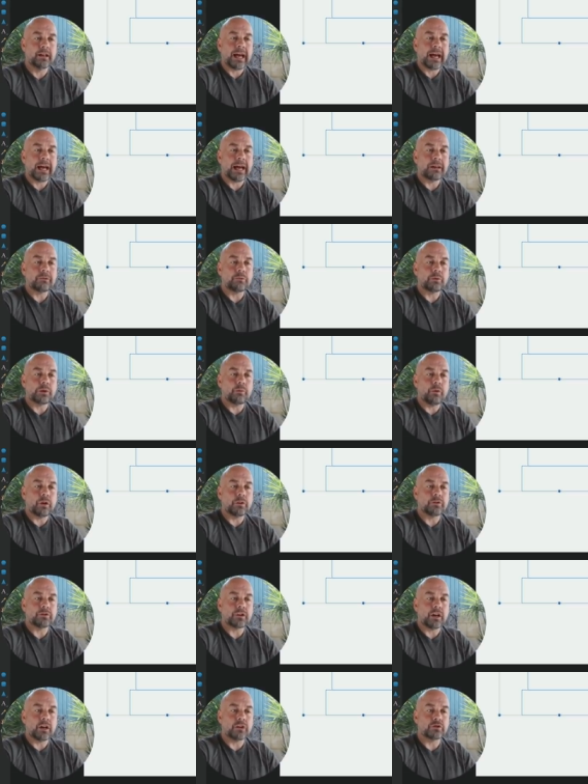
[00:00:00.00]
And we
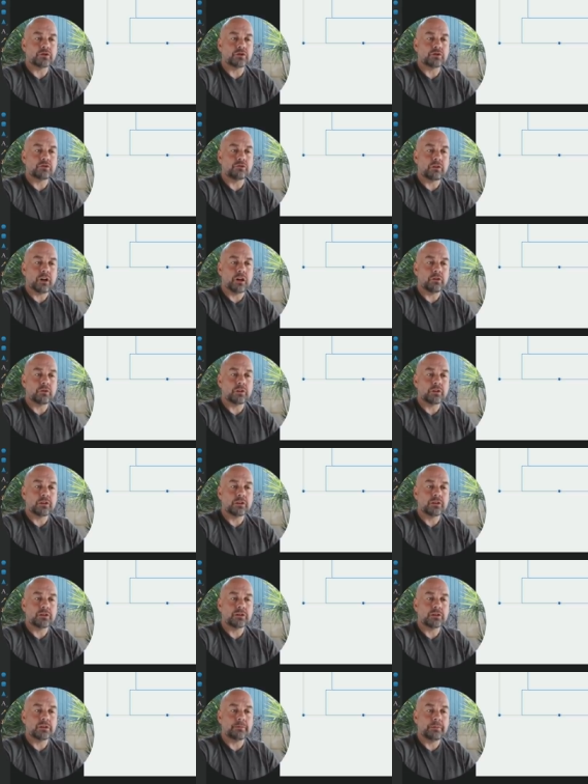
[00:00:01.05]
want our stroke
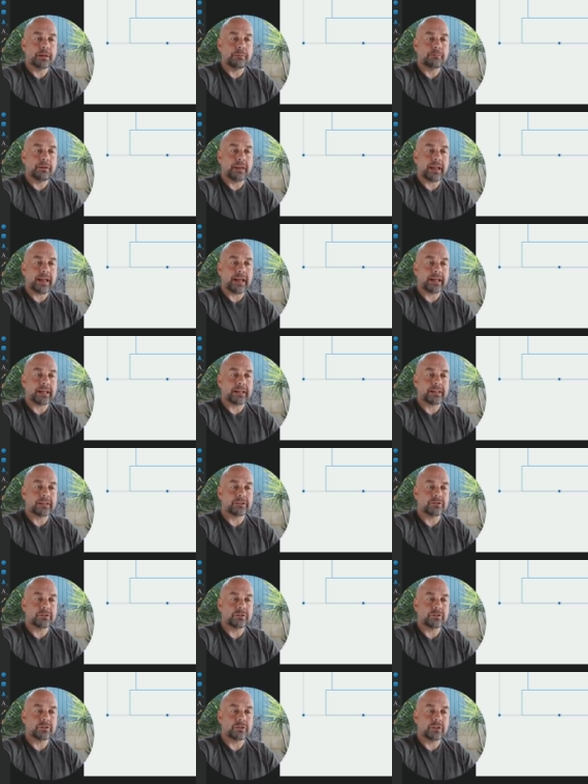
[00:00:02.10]
to be black.
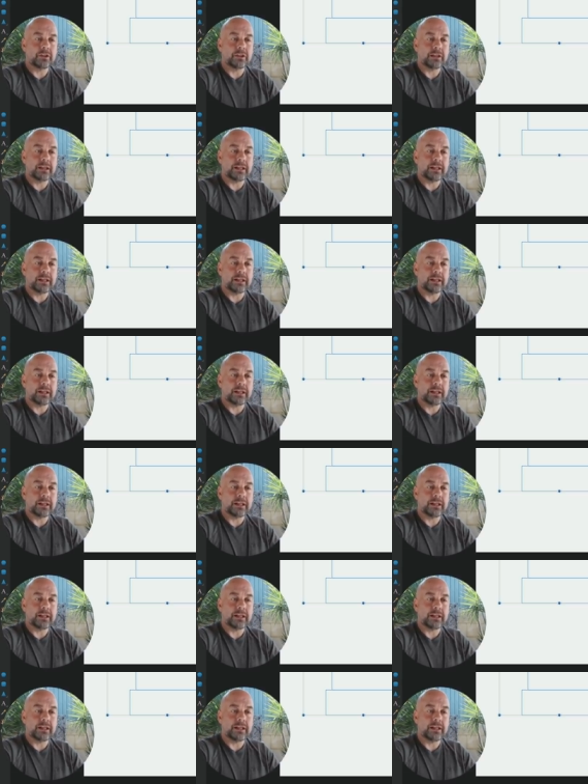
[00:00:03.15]
So I'm just going to